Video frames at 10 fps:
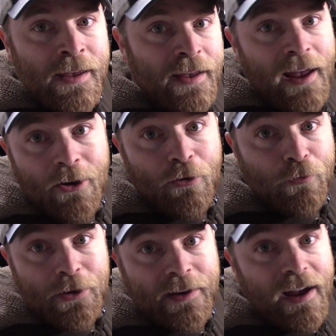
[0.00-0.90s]
yeah,
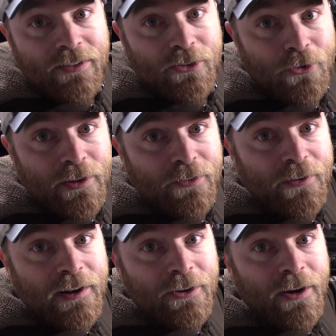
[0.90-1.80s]
hopefully you guys enjoyed the
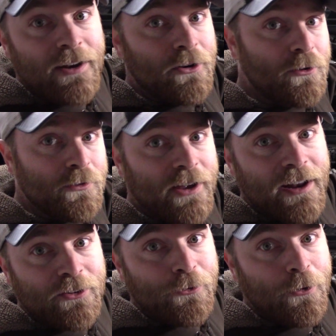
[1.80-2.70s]
video. I know it was
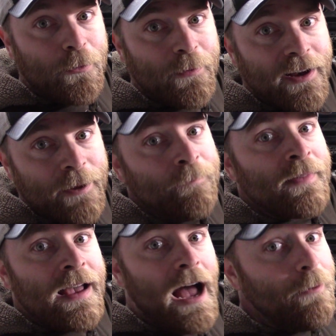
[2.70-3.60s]
kind of short, but
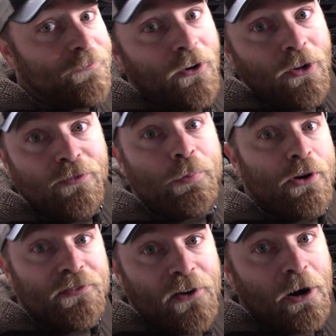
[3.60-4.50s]
I'm falling
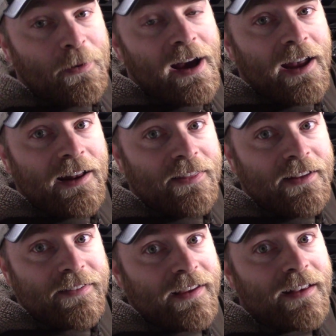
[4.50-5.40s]
pretty far behind on
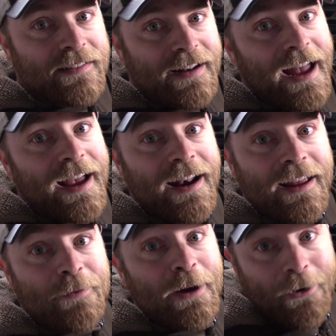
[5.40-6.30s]
these things, and I got to
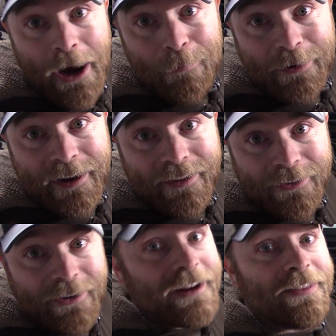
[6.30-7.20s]
get my crap
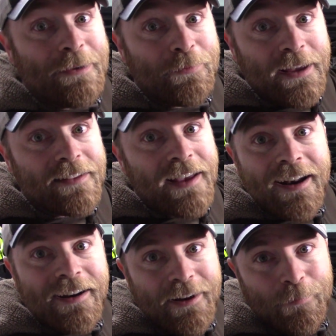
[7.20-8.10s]
together and get them things
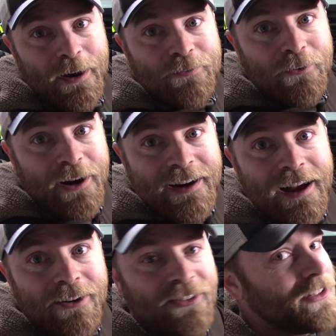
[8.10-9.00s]
edited. But for right
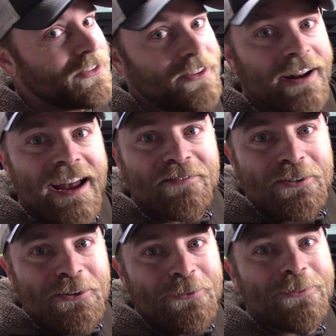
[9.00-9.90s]
now, this is going to have to
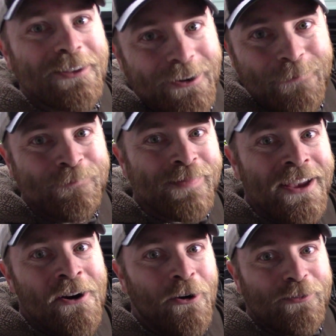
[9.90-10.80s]
do. So,
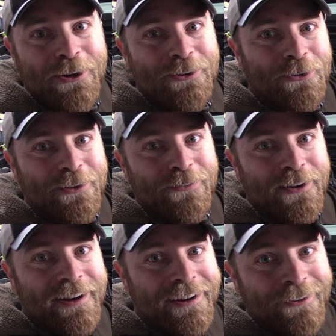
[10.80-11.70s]
hopefully you enjoyed the
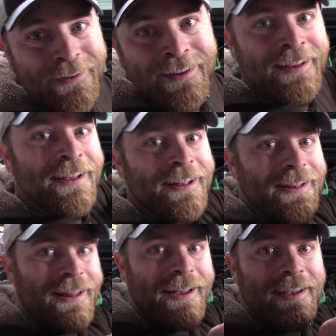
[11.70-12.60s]
video.
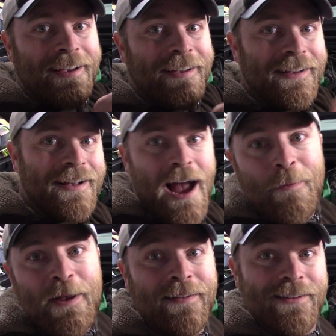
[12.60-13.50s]
Like,
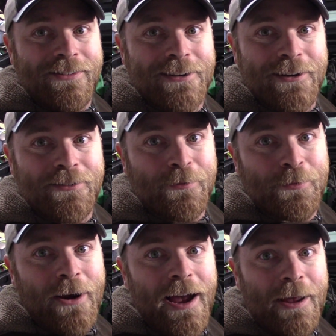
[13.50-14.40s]
comment, share,
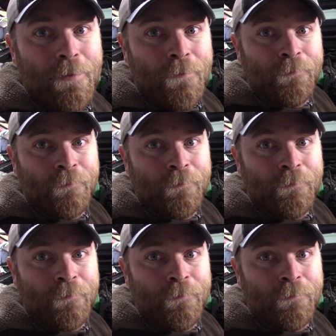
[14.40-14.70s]
subscribe,